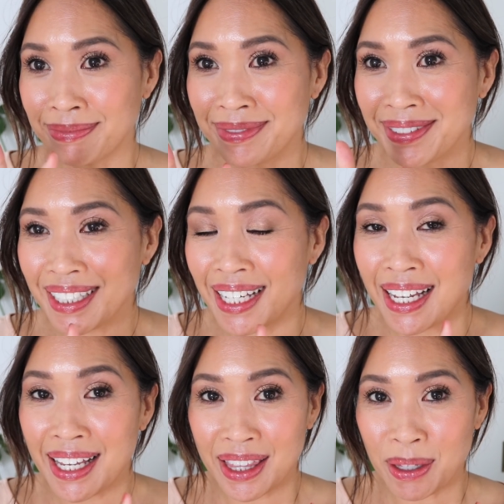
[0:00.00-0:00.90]

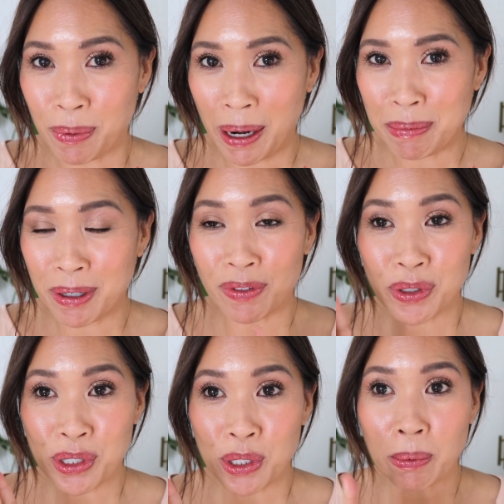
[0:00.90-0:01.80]
the primer
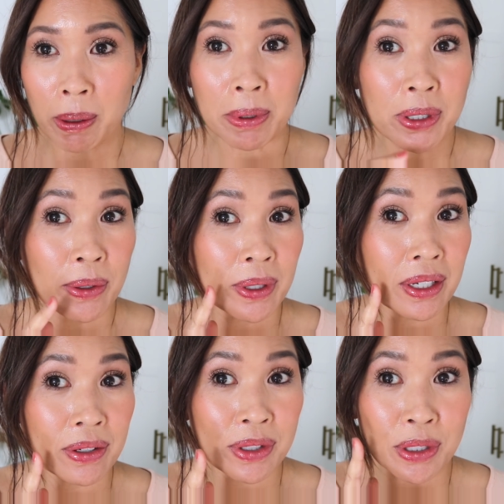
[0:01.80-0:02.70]
versus no primer. So
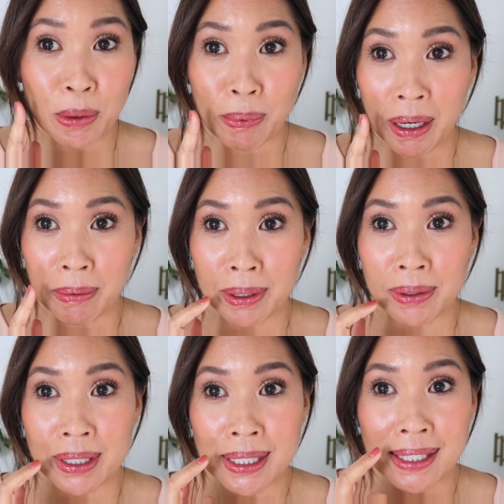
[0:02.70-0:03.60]
here's no primer.
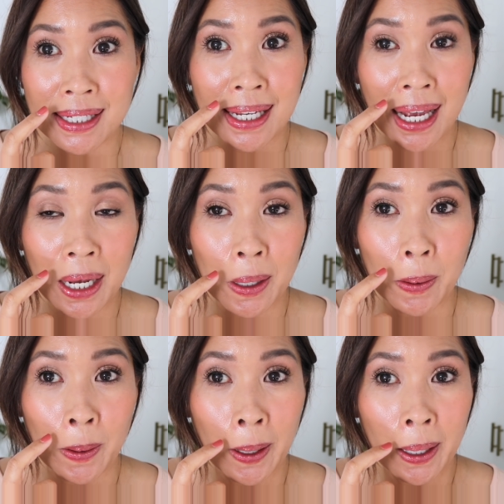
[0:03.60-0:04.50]
You can see
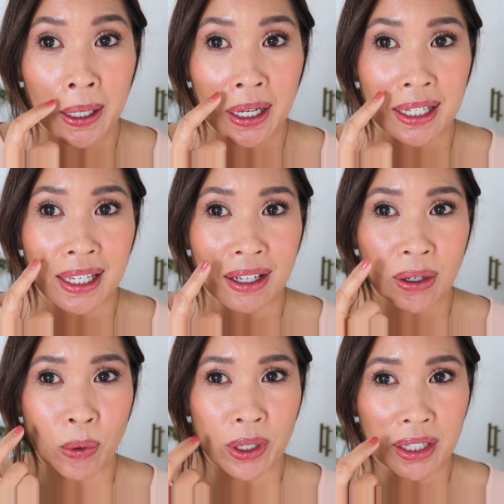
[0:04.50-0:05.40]
how I get
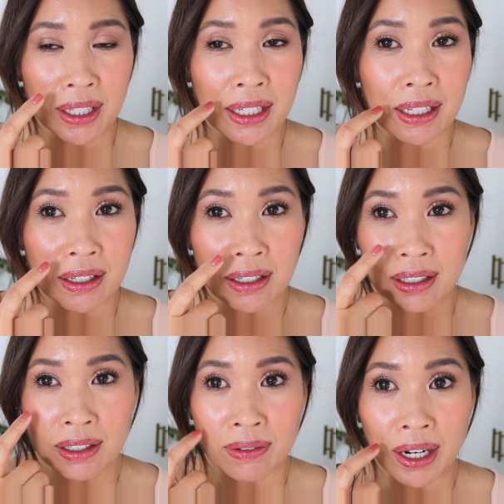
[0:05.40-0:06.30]
oily
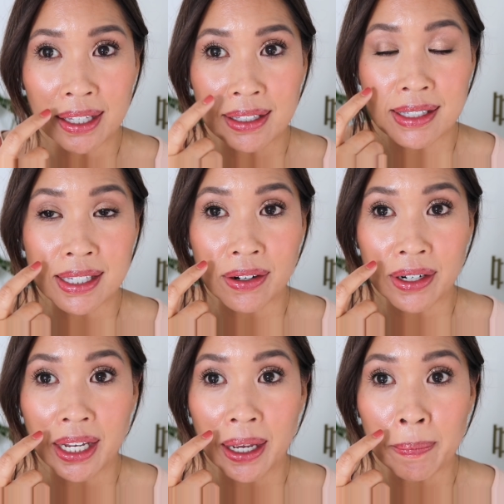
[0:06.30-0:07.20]
here, right in this
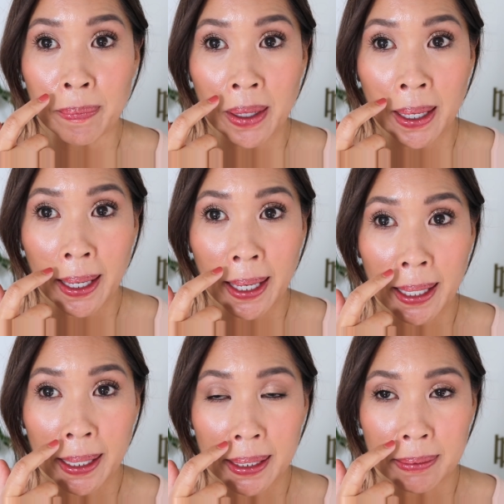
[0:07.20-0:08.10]
area.
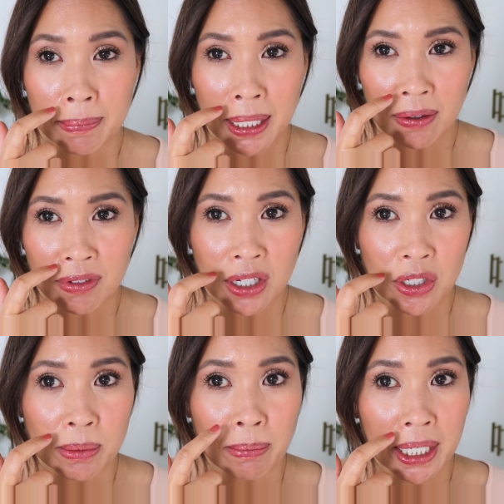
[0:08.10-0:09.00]
And I may have
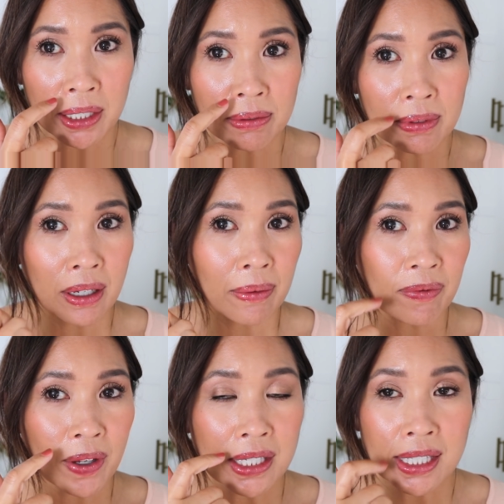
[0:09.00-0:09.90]
touched my um,
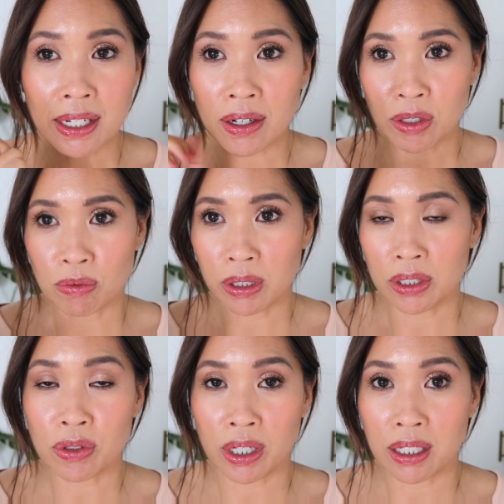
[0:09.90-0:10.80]
face there. I
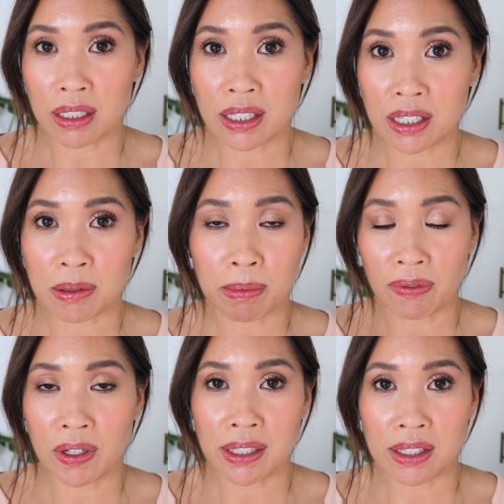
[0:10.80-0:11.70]
really try not to touch my
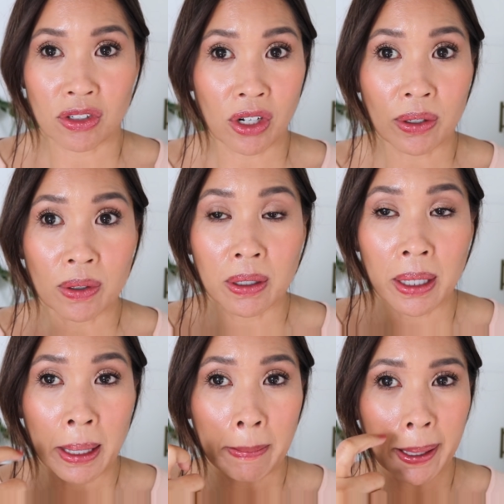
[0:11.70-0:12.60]
face in general,
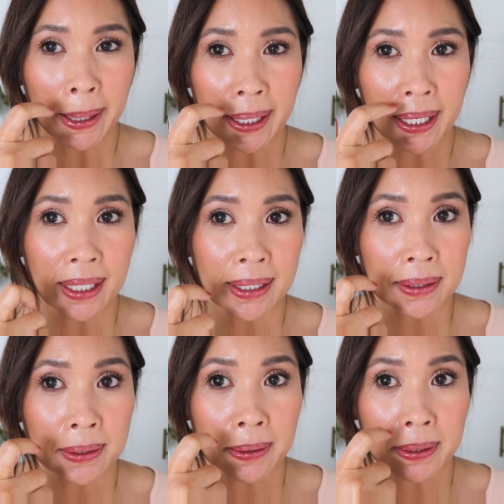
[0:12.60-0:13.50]
but I think I had a
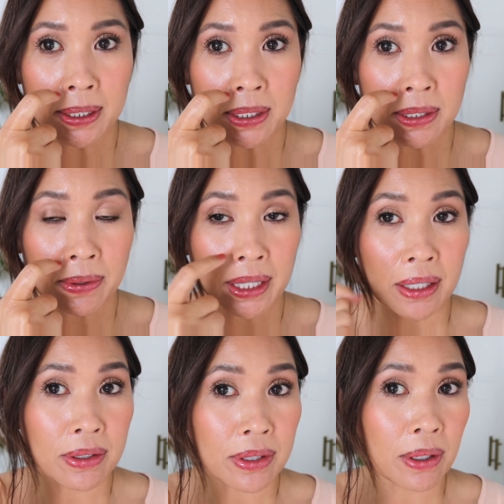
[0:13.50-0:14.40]
little itch right
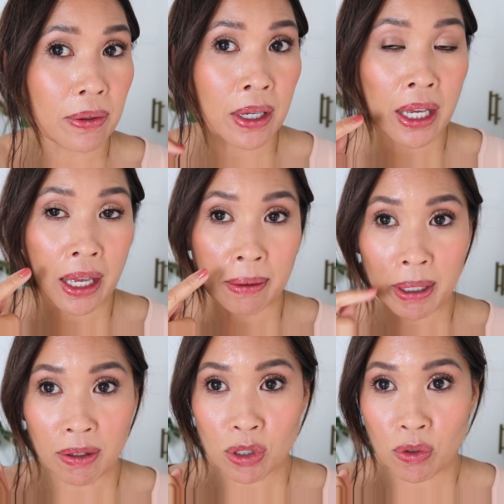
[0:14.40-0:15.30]
there. So I
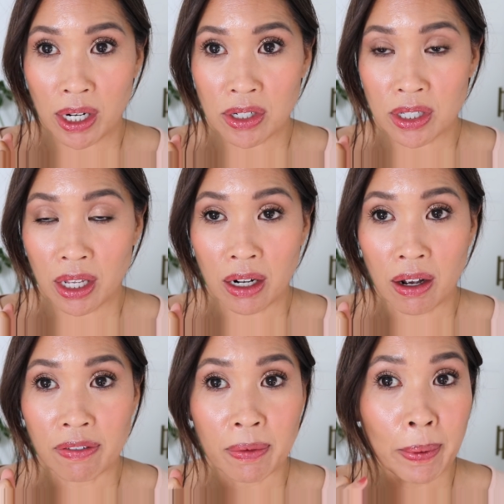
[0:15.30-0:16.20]
may have scratched that
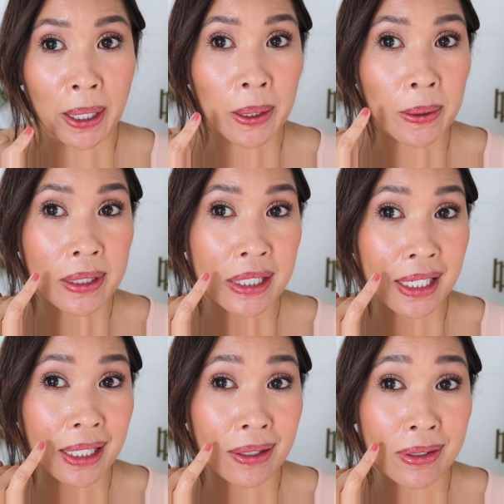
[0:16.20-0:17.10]
off, but you can
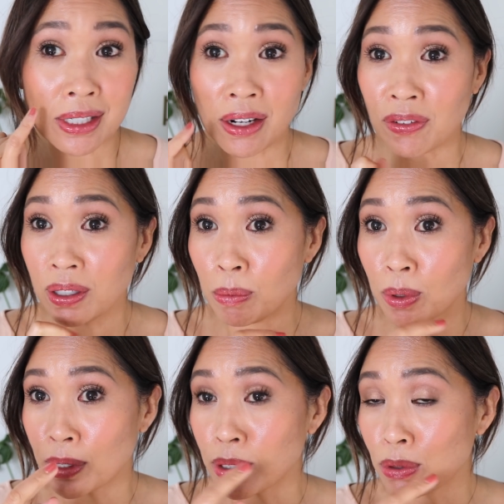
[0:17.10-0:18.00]
see there's definitely
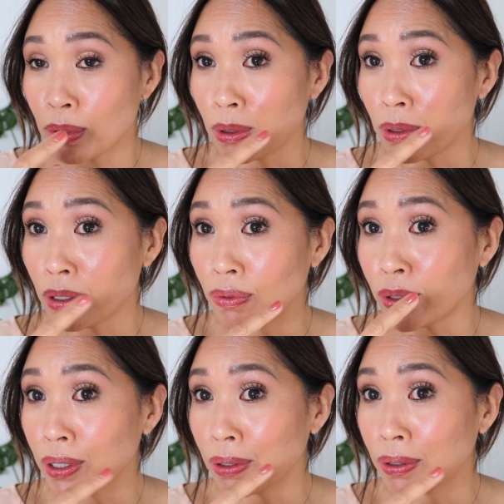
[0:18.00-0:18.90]
more control of
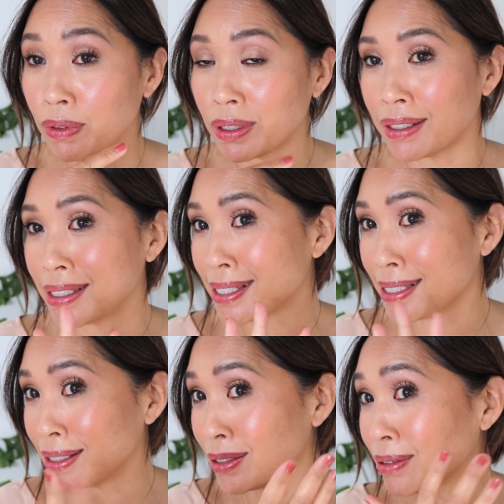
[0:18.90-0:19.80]
oil over here. It's
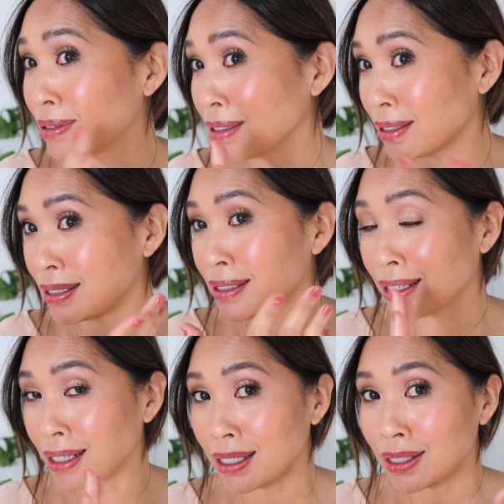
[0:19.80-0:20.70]
still
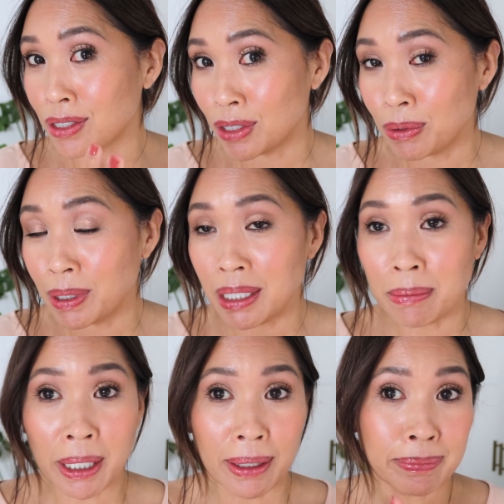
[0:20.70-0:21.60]
got kind of dewy,
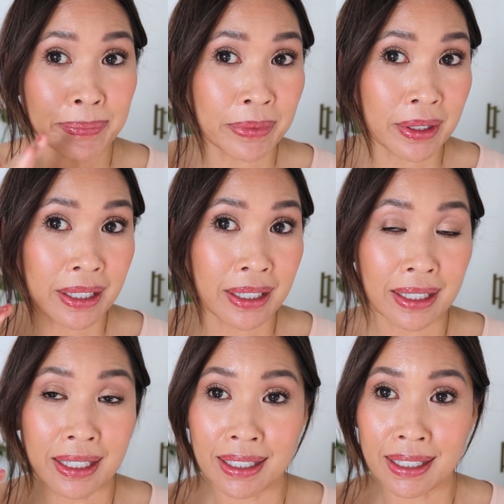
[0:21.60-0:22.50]
but
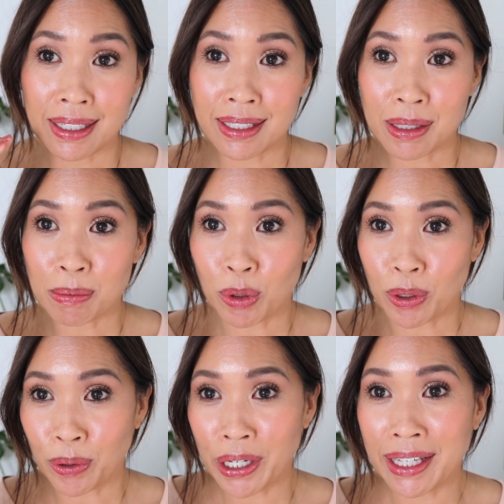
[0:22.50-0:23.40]
it is
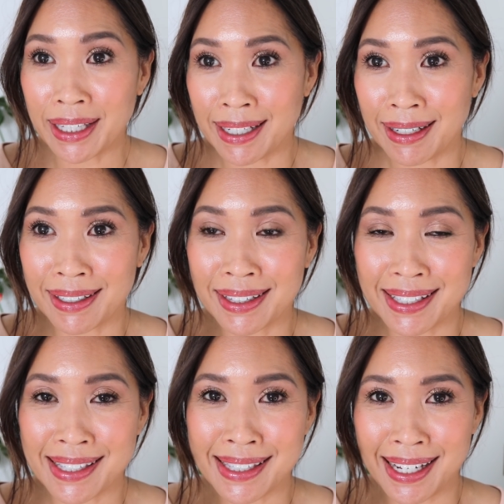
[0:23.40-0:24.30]
more oily on the
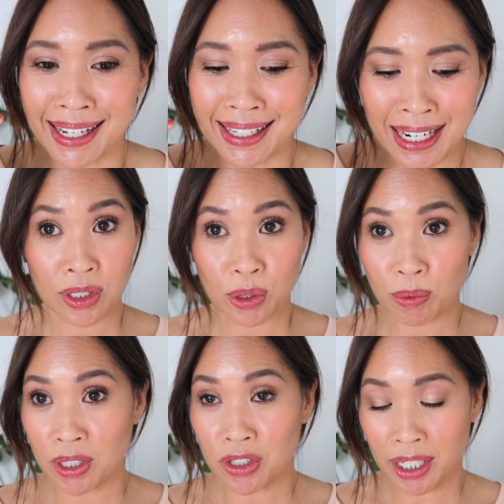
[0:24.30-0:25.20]
side. Just
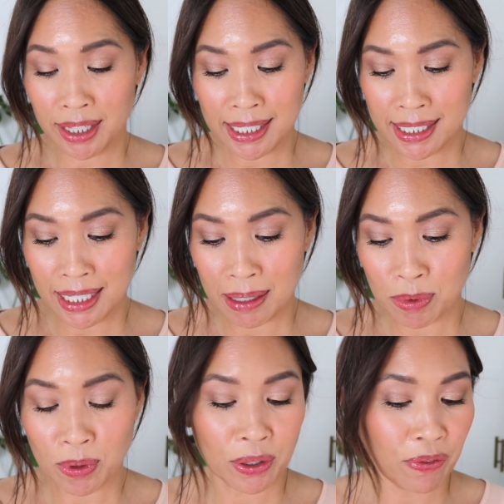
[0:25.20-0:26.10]
want to check these
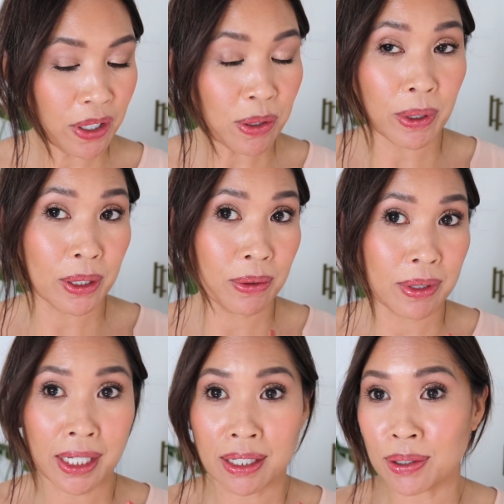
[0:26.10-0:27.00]
claims really fast while you
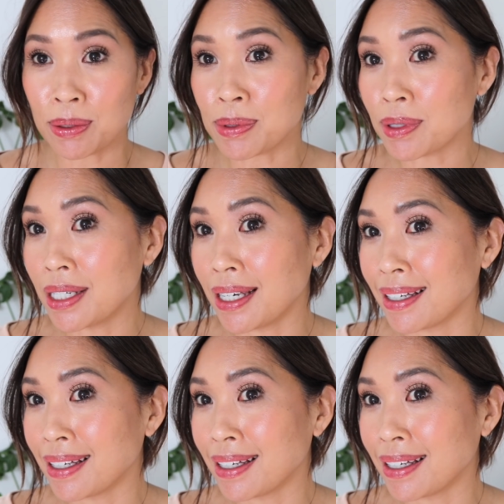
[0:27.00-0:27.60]
take a close look